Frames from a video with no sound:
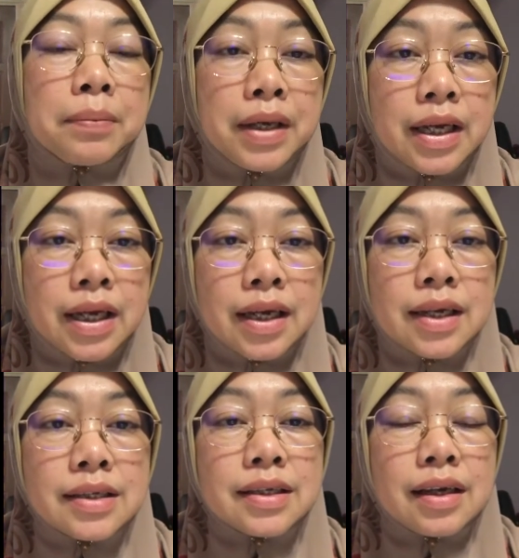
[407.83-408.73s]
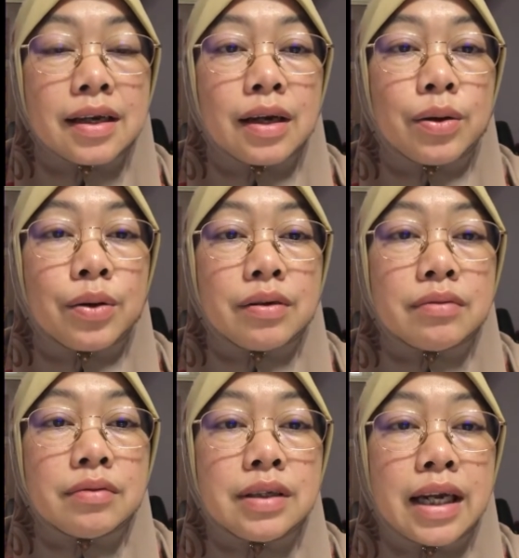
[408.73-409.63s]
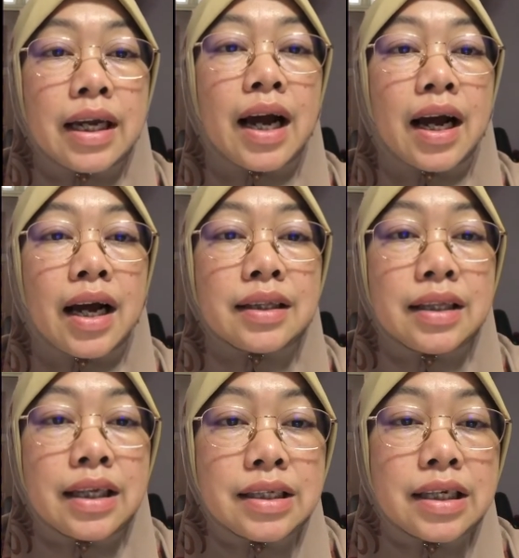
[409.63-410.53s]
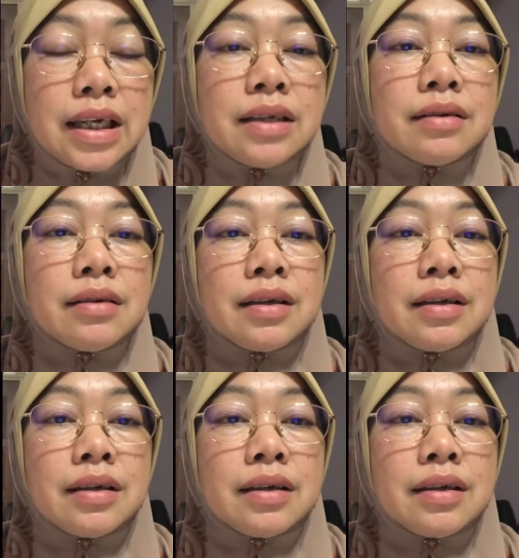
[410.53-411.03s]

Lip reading: because they are teaching